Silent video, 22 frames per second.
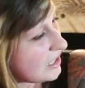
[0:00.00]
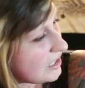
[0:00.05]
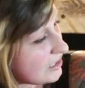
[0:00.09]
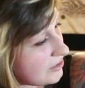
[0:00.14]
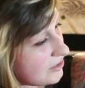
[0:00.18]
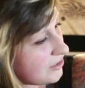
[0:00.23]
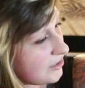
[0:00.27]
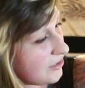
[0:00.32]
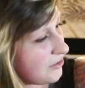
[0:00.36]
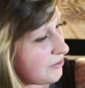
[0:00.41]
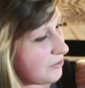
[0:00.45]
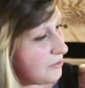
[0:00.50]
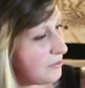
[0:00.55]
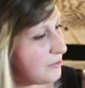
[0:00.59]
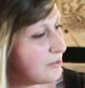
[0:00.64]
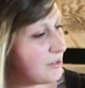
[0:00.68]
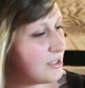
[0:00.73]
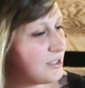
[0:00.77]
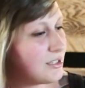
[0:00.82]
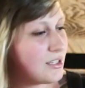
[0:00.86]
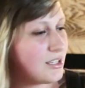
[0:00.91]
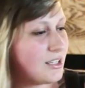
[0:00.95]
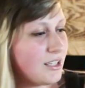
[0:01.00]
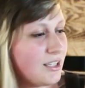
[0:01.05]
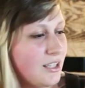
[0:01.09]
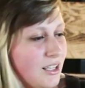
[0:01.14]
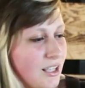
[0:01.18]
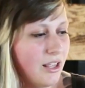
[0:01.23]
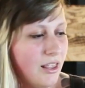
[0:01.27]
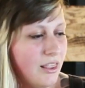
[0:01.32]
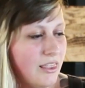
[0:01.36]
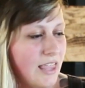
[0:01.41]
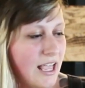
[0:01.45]
issues,
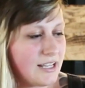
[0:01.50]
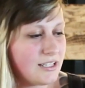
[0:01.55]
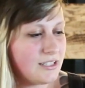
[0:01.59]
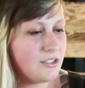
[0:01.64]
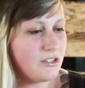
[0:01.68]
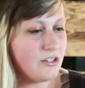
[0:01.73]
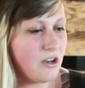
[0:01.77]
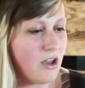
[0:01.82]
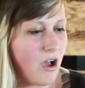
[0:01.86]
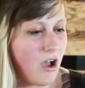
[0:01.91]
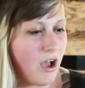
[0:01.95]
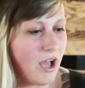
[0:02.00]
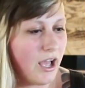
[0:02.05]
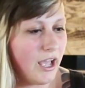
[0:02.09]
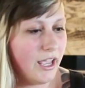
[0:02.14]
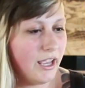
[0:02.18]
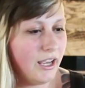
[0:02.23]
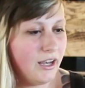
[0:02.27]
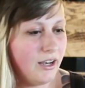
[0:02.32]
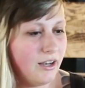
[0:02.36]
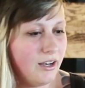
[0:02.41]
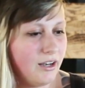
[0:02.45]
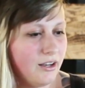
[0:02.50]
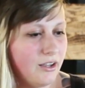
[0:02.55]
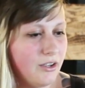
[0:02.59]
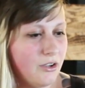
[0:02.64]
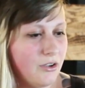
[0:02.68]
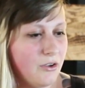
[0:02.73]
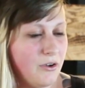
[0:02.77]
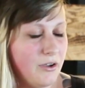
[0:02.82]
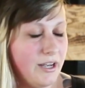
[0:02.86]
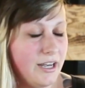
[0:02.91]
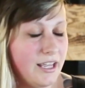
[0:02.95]
that's not
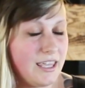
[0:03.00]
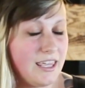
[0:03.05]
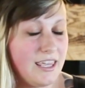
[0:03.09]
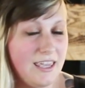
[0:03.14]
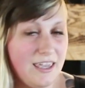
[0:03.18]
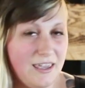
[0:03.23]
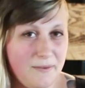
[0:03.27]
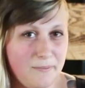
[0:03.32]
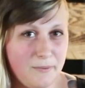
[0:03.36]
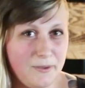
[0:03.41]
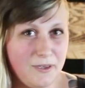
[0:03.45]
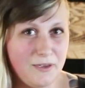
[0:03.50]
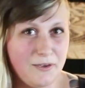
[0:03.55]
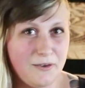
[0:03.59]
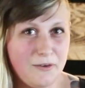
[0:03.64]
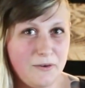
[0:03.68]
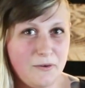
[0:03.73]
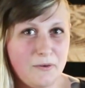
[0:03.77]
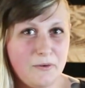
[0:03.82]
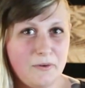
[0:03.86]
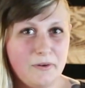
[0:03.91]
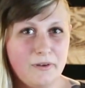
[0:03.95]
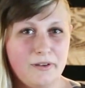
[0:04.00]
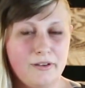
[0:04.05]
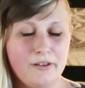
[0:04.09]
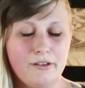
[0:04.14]
going to keep you